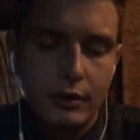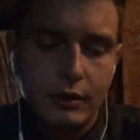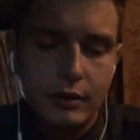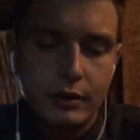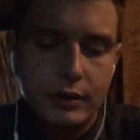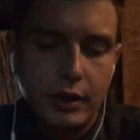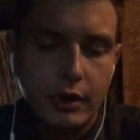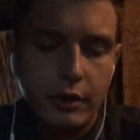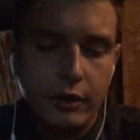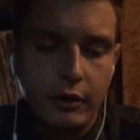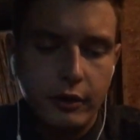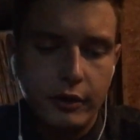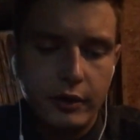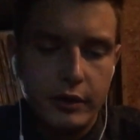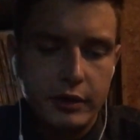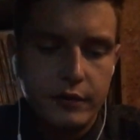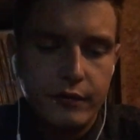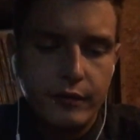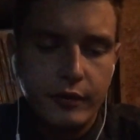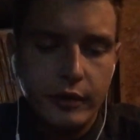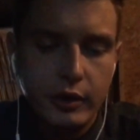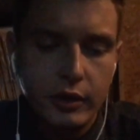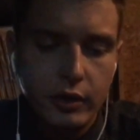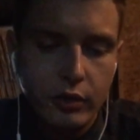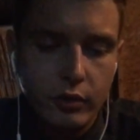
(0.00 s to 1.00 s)
Title of this
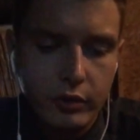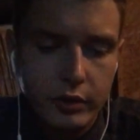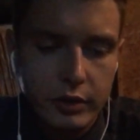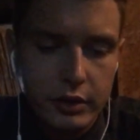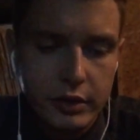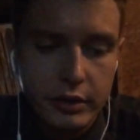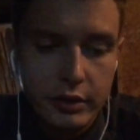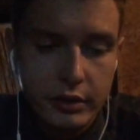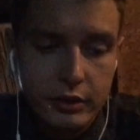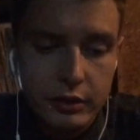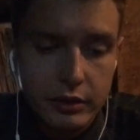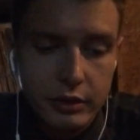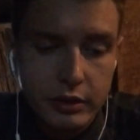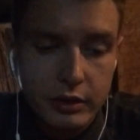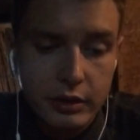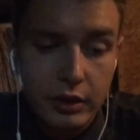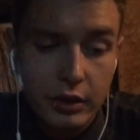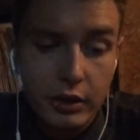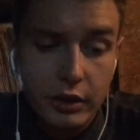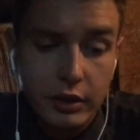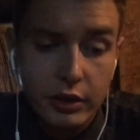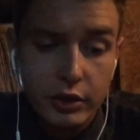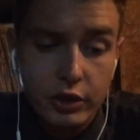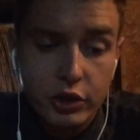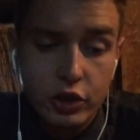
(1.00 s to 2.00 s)
video is
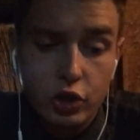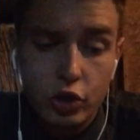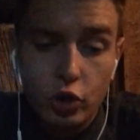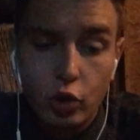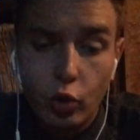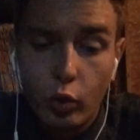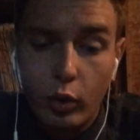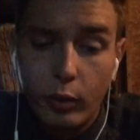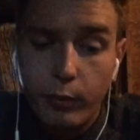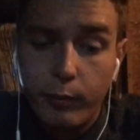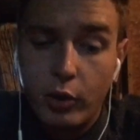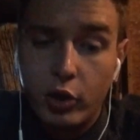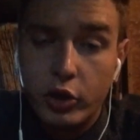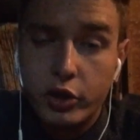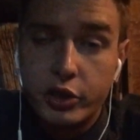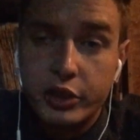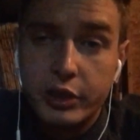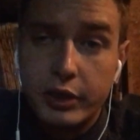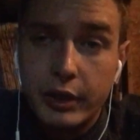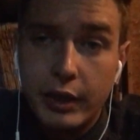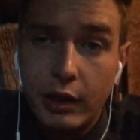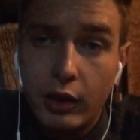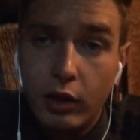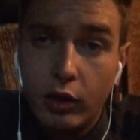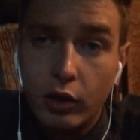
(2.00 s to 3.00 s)
Store
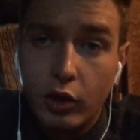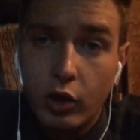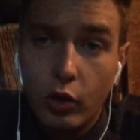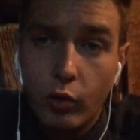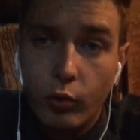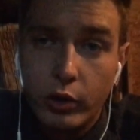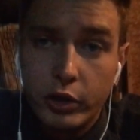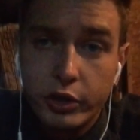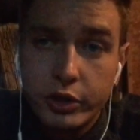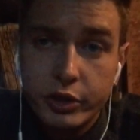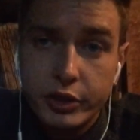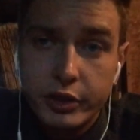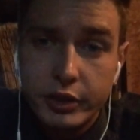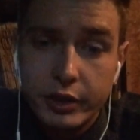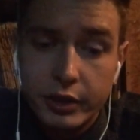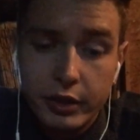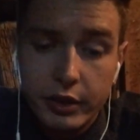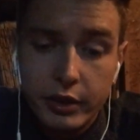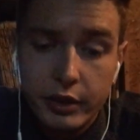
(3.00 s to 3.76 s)
Personnel Coerced